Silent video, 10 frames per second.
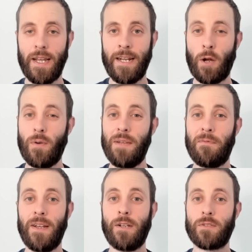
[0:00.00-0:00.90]
it only
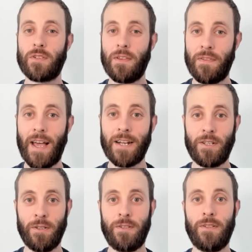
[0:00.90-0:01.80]
feels that
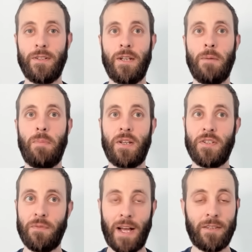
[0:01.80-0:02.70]
good
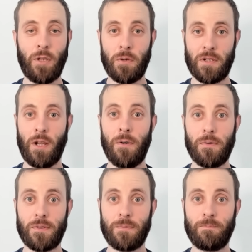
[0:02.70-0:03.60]
because you've had those
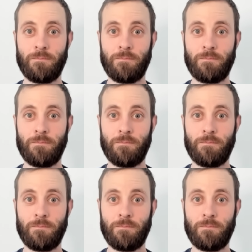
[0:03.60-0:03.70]
lows.